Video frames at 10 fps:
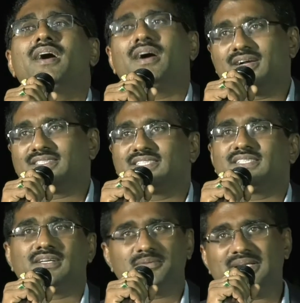uh,
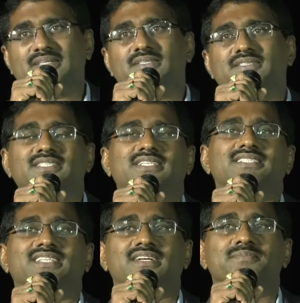si- I mean,
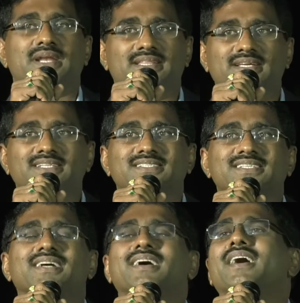sisters and brothers
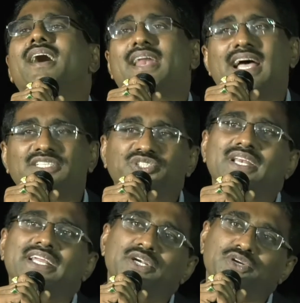are
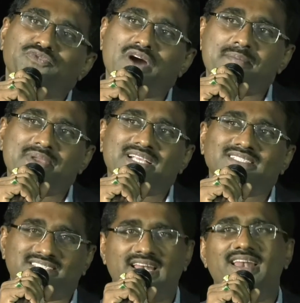actually into farming
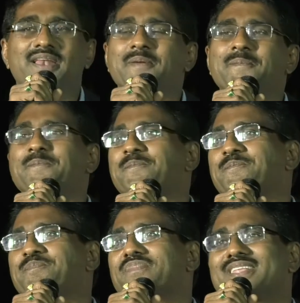still
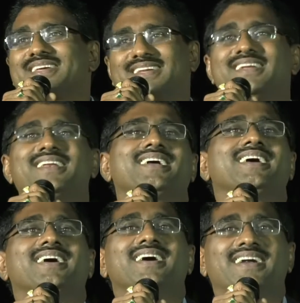right
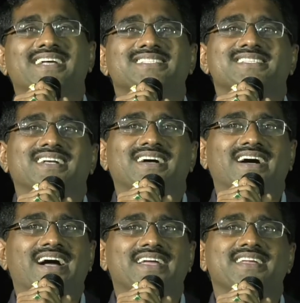and i
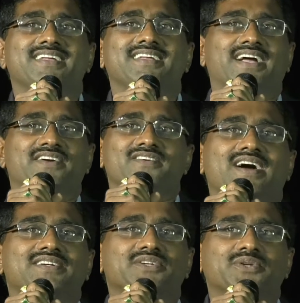I, I
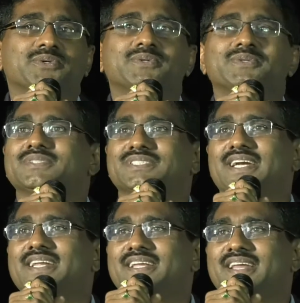gone to
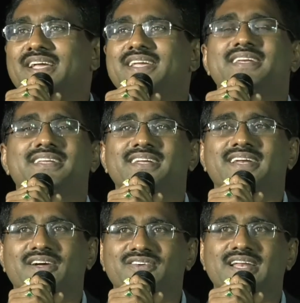study in IIT
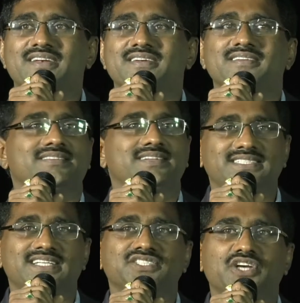and I have done
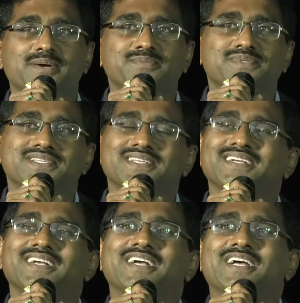decent jobs.
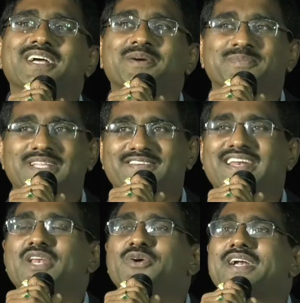But then when
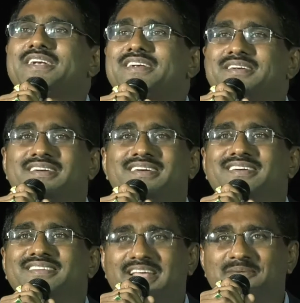I look at
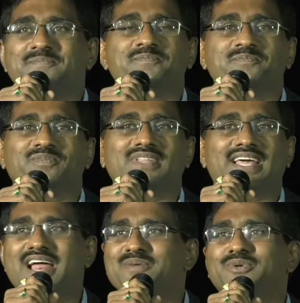them,
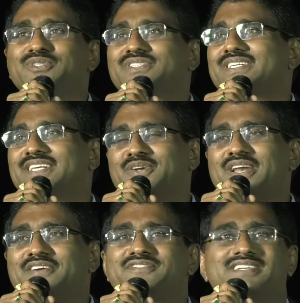they're almost, you know,
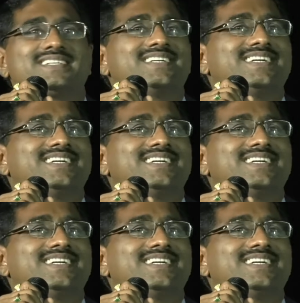left